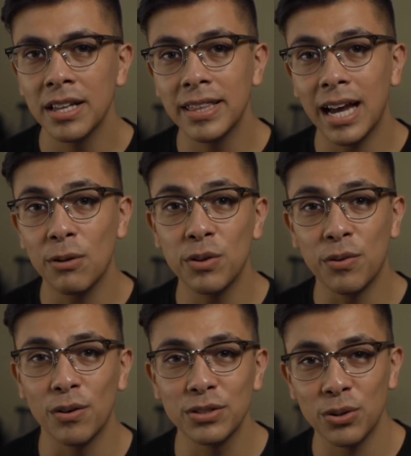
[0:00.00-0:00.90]
that
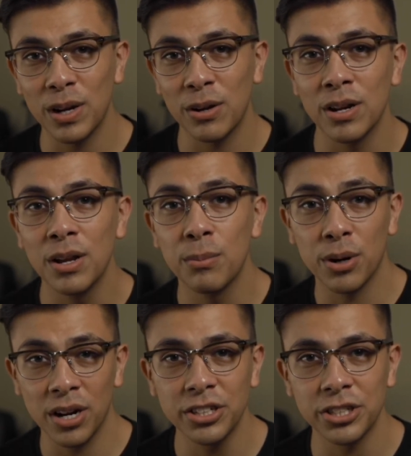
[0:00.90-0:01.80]
revolves around
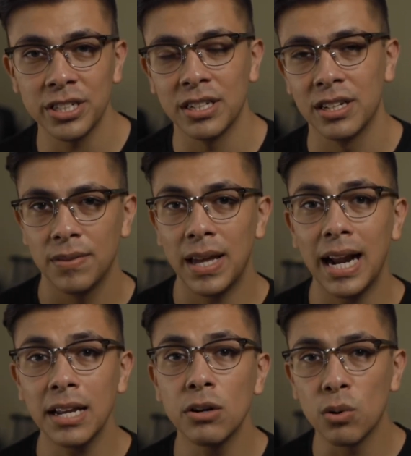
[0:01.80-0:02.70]
production that
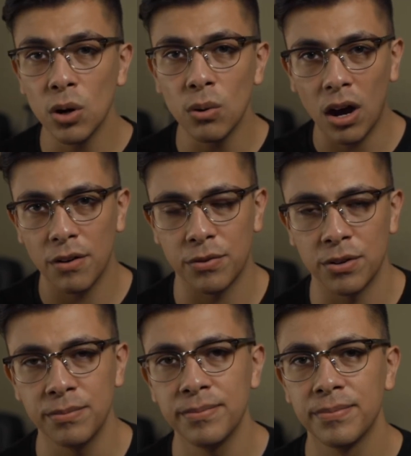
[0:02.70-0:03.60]
I can grow off
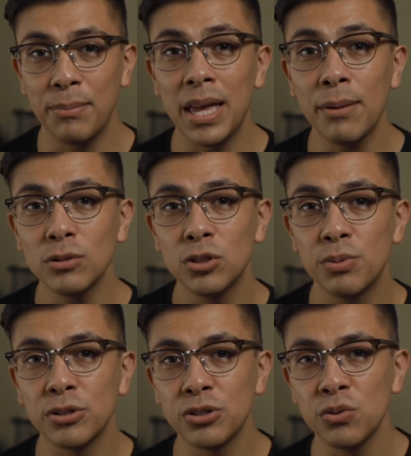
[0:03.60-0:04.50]
from and be able to
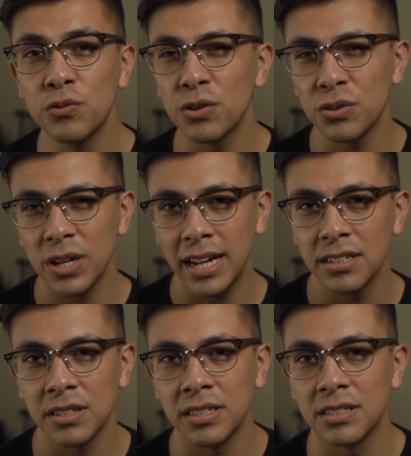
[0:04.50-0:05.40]
pursue further
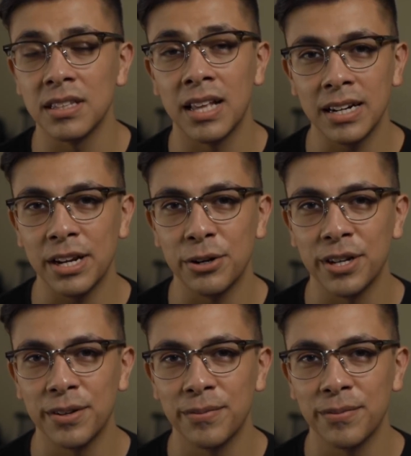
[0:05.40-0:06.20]
excellence in that area,